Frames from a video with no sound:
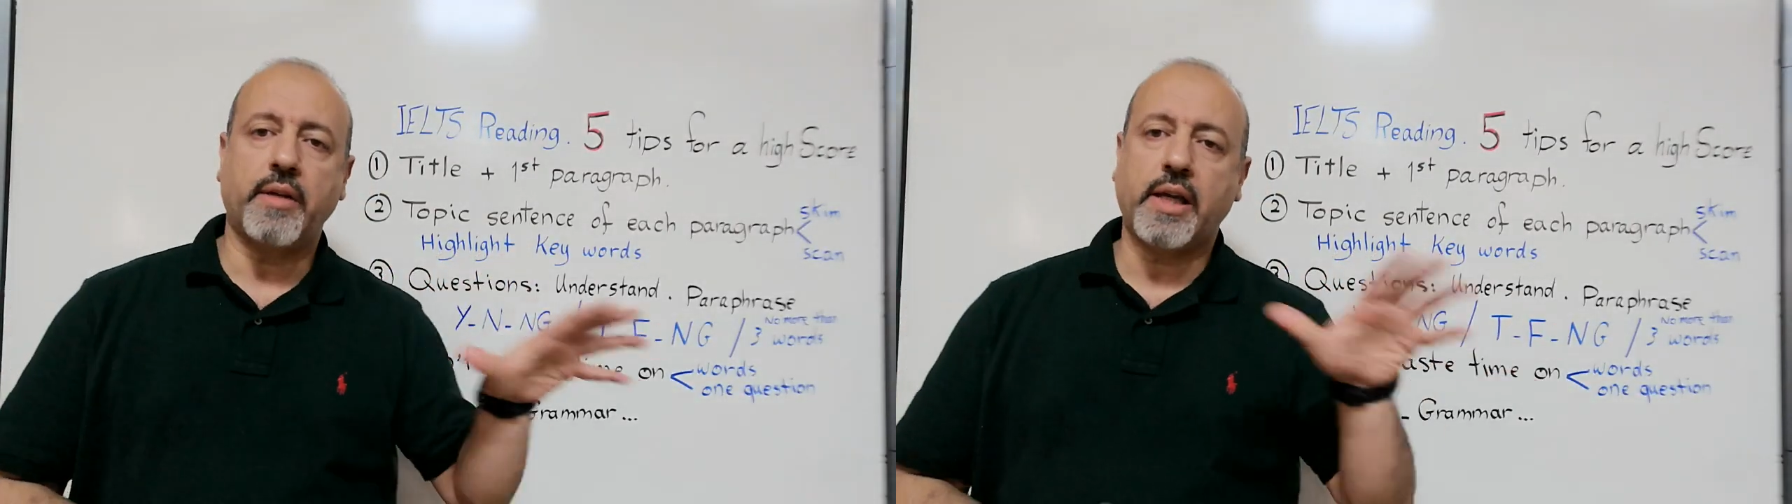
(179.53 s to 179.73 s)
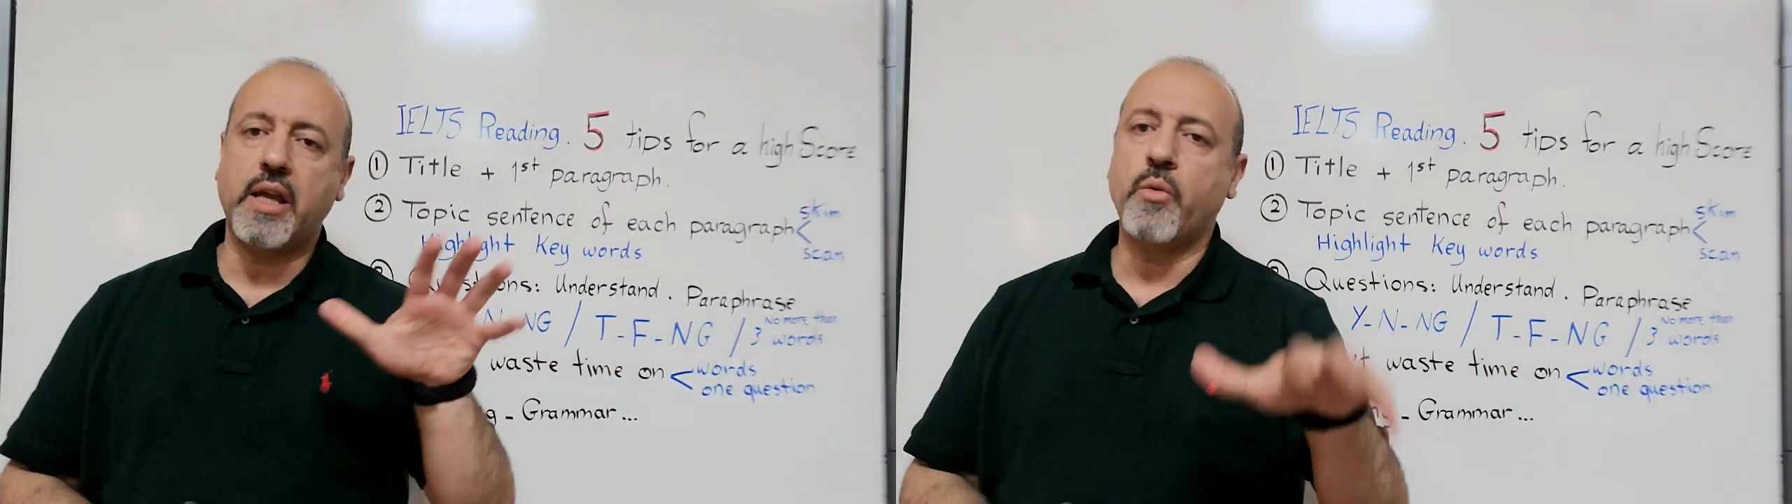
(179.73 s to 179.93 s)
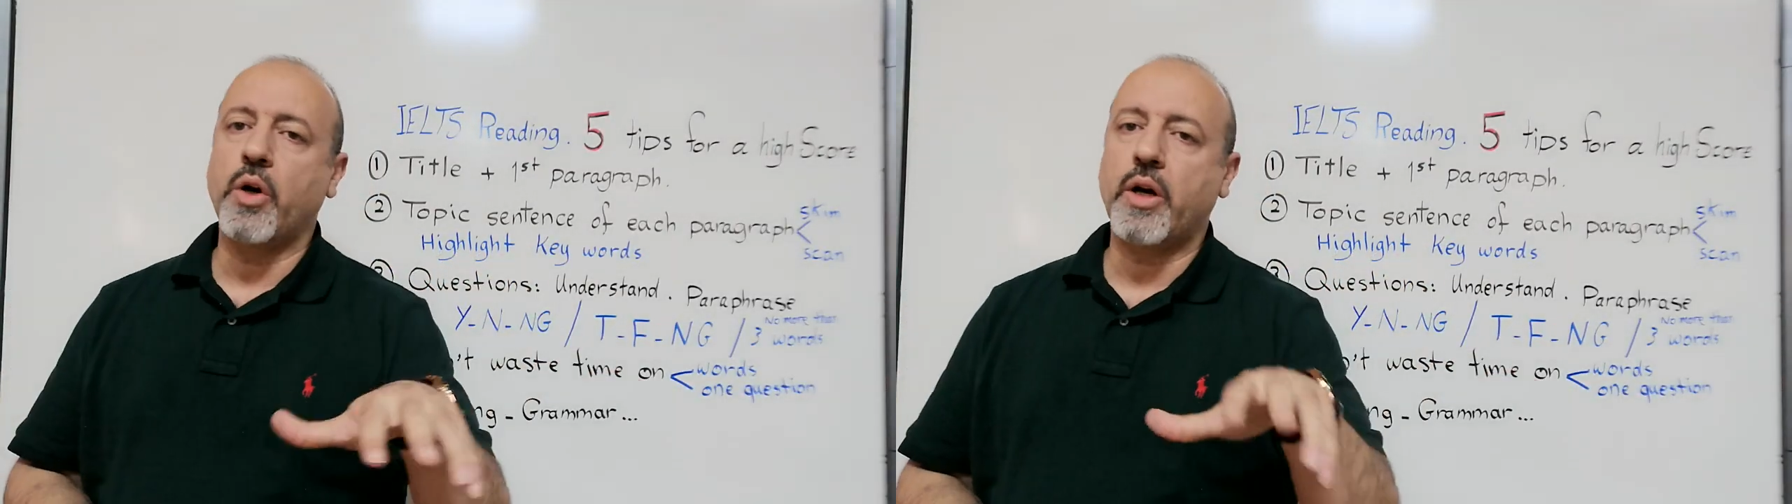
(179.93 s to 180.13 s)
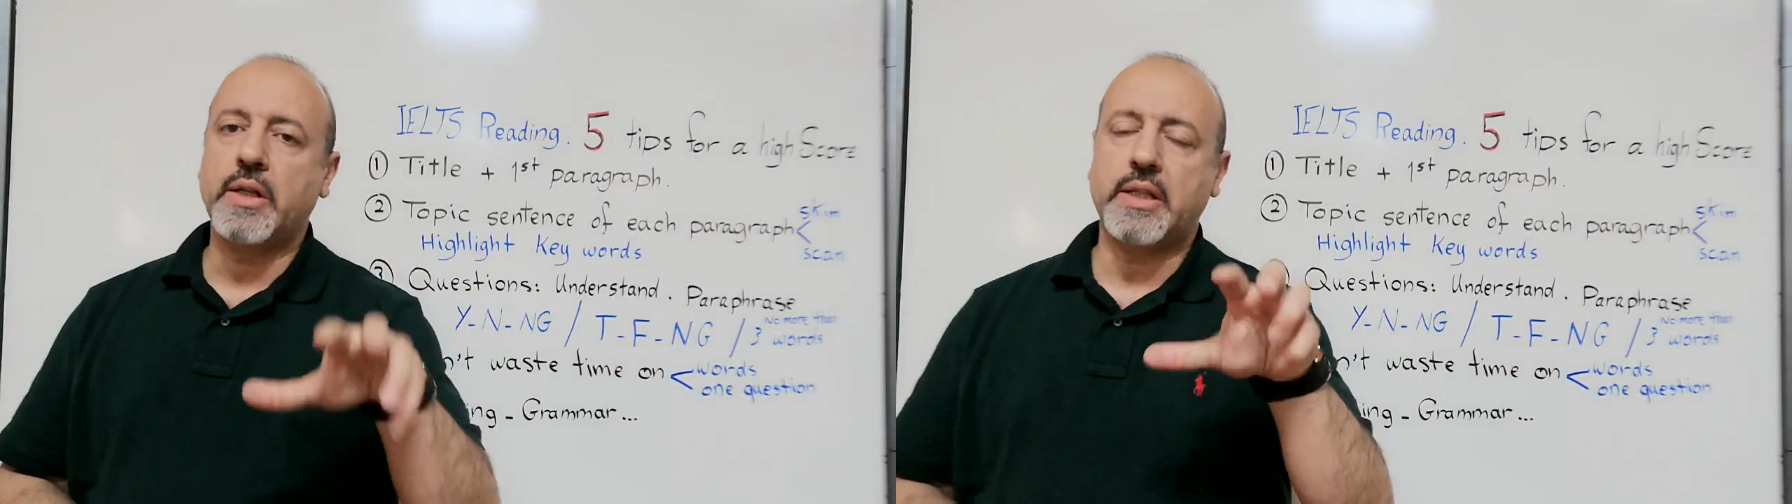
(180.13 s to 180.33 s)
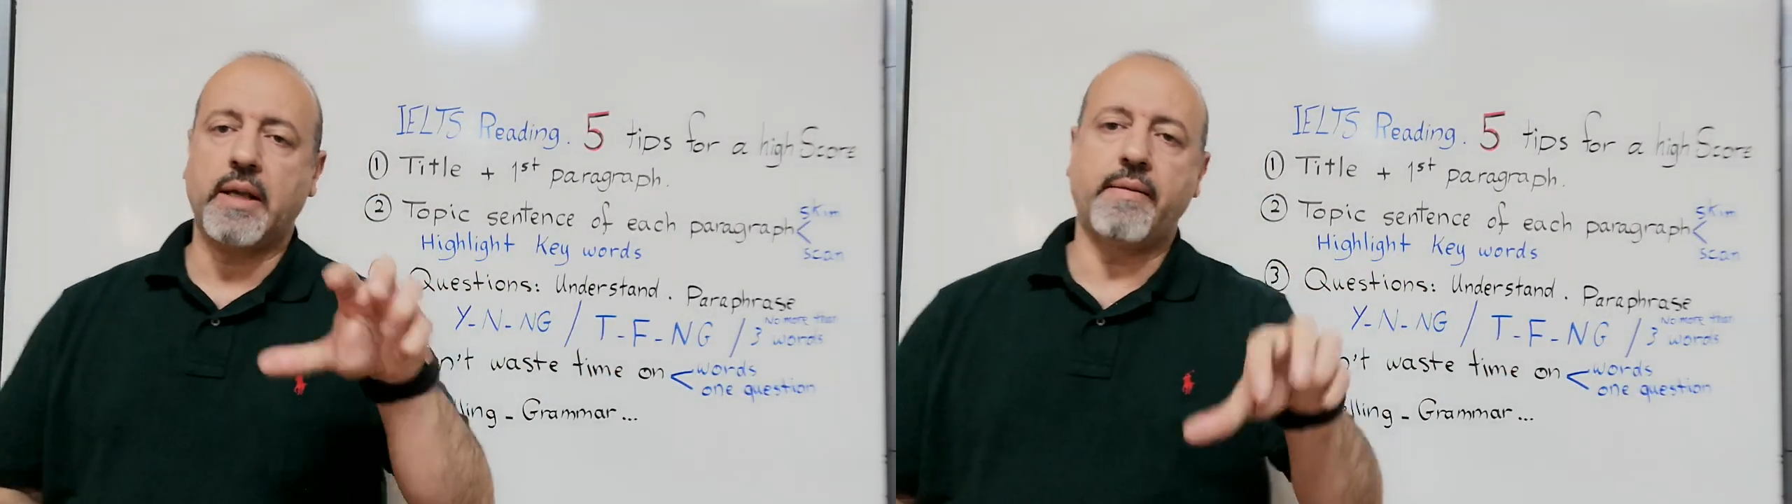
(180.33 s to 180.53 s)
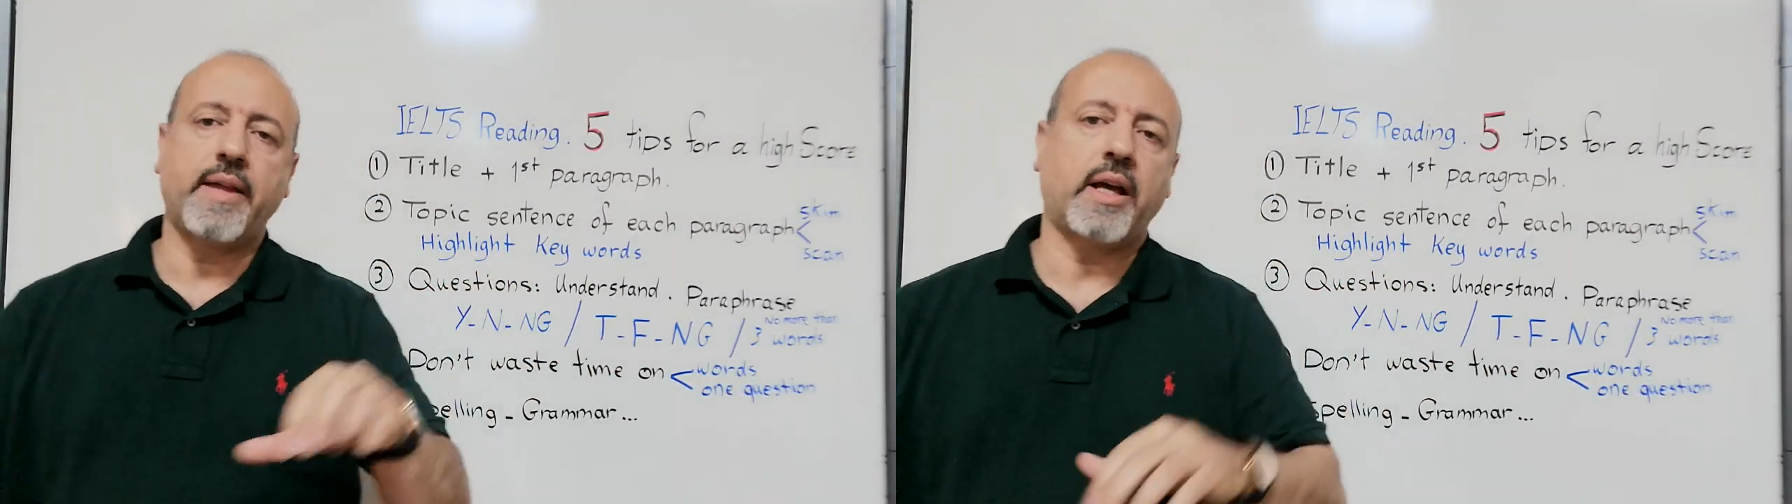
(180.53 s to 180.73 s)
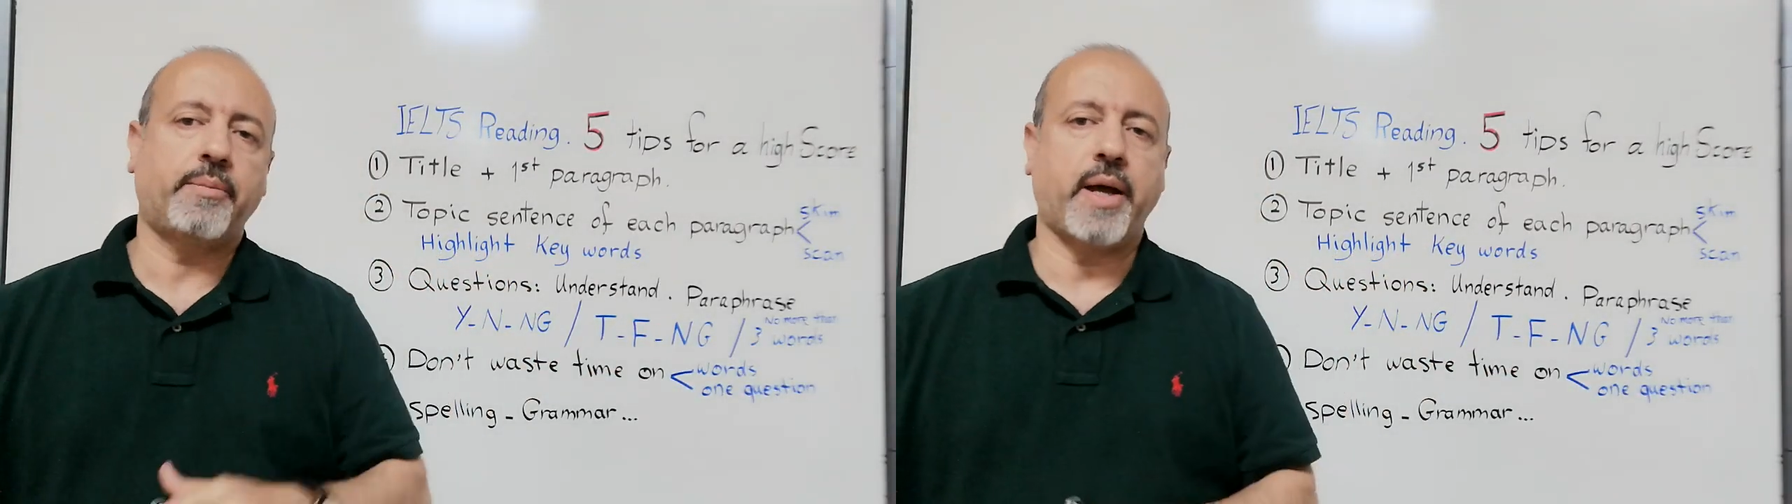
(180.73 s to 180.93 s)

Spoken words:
the keywords in that